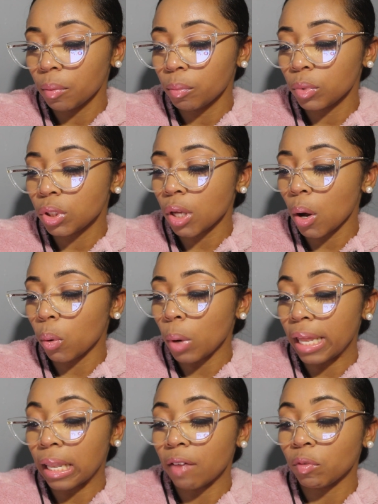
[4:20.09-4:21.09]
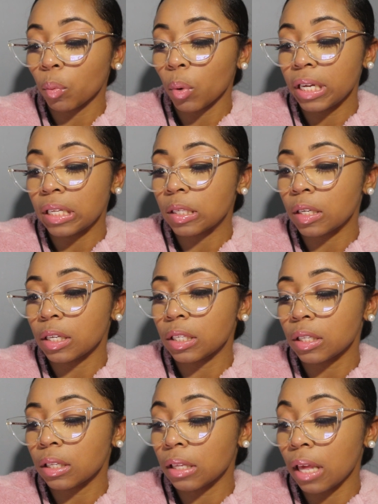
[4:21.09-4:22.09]
So
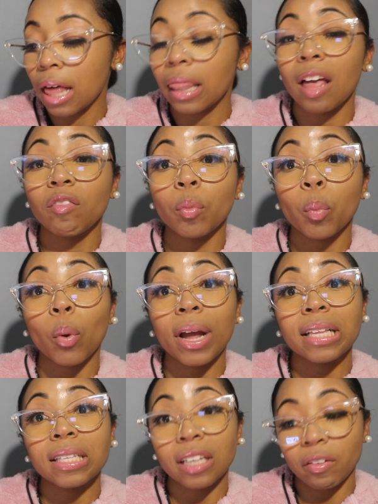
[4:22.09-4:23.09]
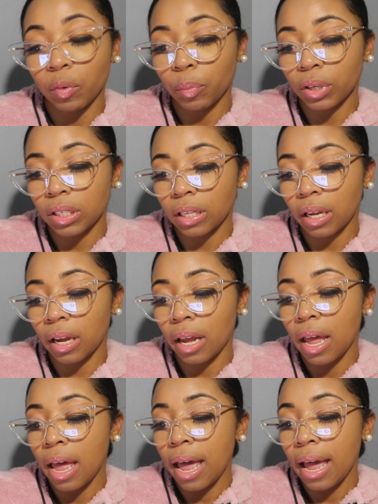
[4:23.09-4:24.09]
11.7%
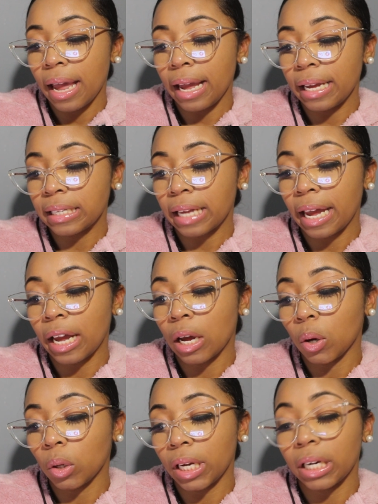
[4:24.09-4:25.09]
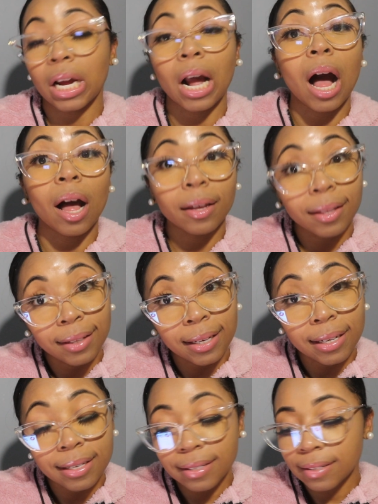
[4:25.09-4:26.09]
is Angolan and
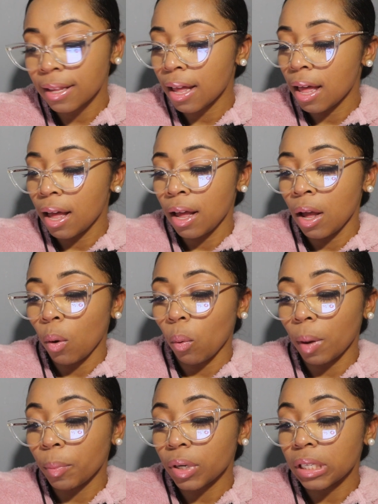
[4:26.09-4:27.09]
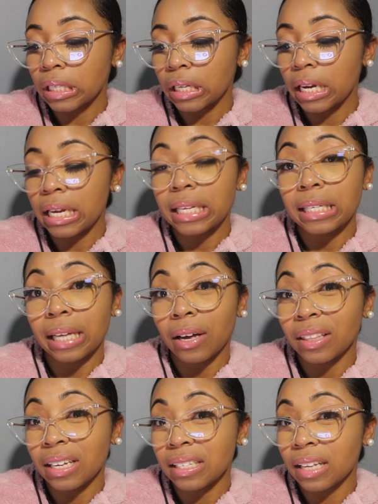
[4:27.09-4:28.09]
Congolese. 1% is
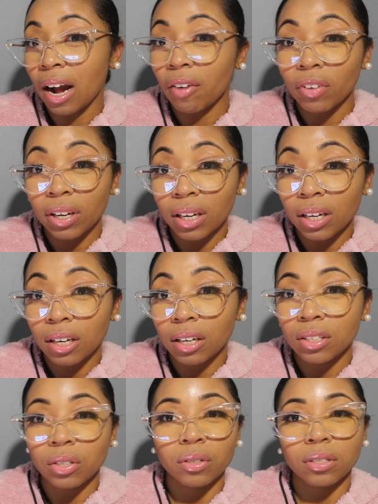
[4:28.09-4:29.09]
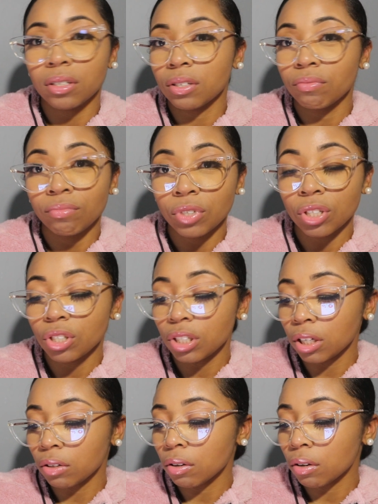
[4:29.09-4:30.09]
Southeast African, so it's just
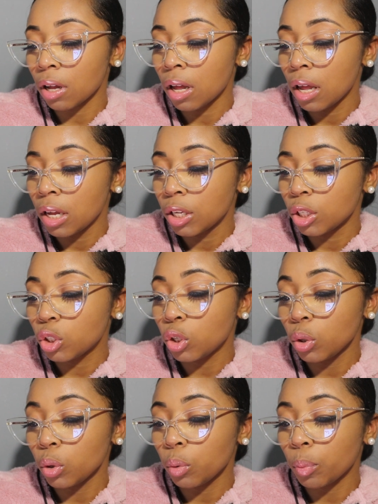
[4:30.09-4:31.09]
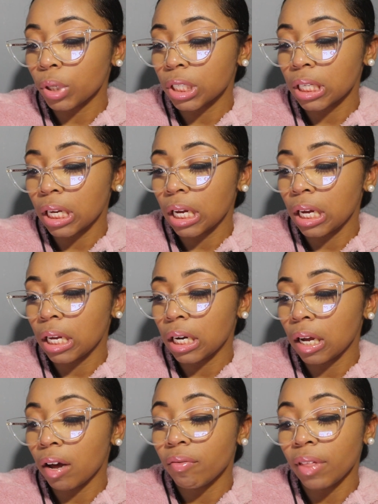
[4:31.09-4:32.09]
general. 2%
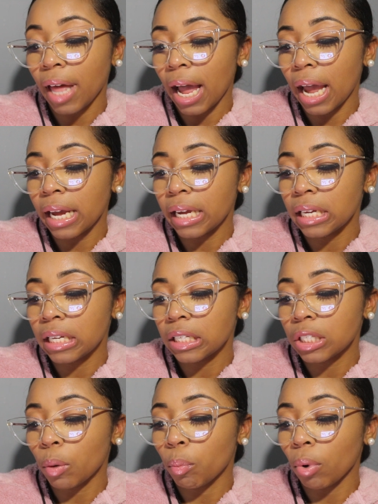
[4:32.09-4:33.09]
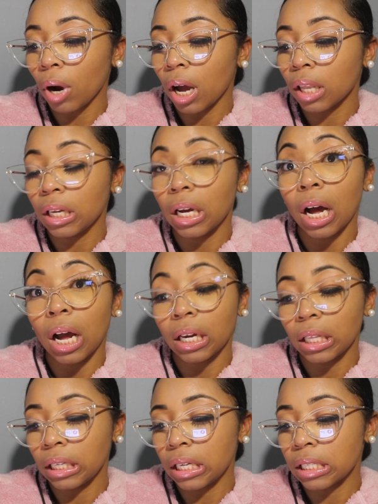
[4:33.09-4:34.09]
of that is broadly
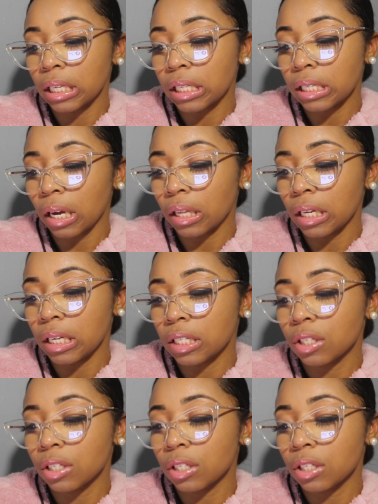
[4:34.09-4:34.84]
Congolese and Southeast.